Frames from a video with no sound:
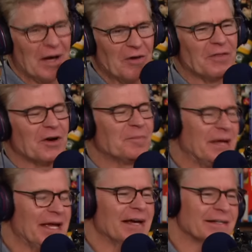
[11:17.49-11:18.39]
Will there
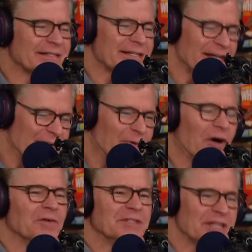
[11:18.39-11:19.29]
be a
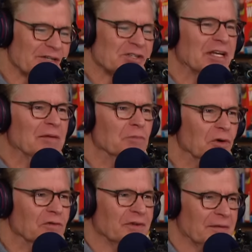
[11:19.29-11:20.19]
Tebow Disney
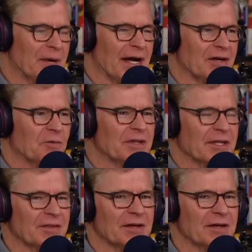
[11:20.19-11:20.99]
movie, Mike, within the